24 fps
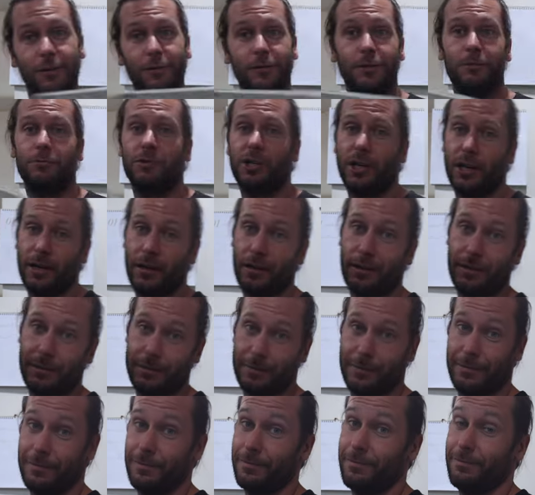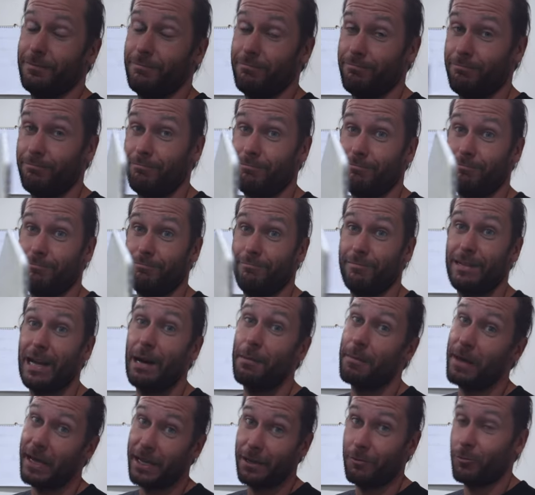YouTube channel,
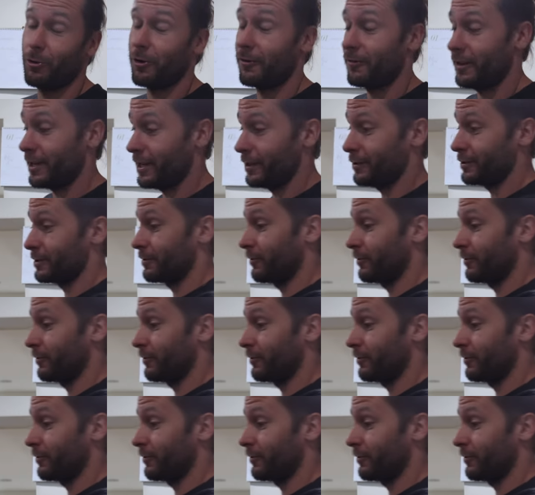I'm making more videos